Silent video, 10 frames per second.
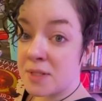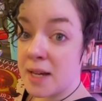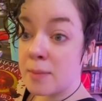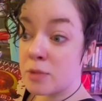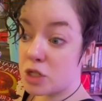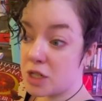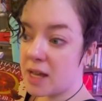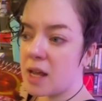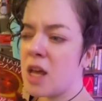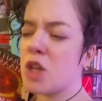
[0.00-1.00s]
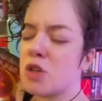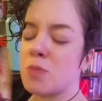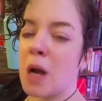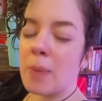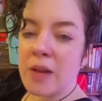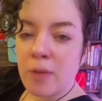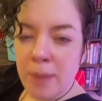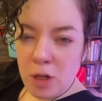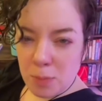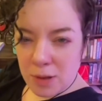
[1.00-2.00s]
dumb shit, you should probably have a
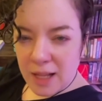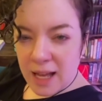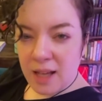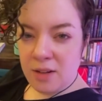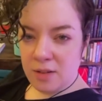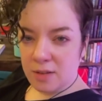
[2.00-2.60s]
better plan.